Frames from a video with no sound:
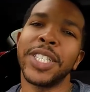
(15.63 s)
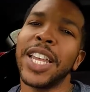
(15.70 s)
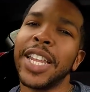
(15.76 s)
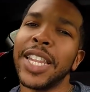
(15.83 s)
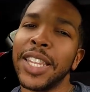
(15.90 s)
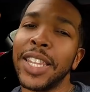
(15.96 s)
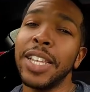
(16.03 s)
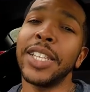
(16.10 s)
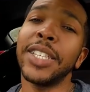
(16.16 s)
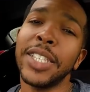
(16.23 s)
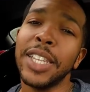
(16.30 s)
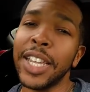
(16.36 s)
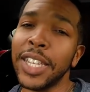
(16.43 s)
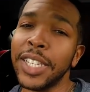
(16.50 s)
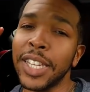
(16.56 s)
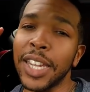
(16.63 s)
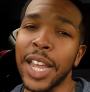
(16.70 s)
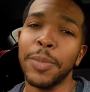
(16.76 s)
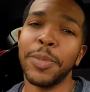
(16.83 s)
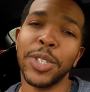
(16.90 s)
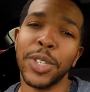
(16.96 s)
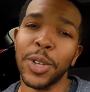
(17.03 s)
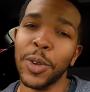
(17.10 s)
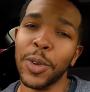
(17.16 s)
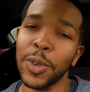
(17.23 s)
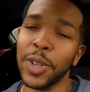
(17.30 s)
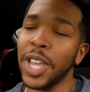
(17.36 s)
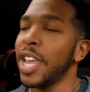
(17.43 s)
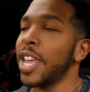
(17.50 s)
And this is an episode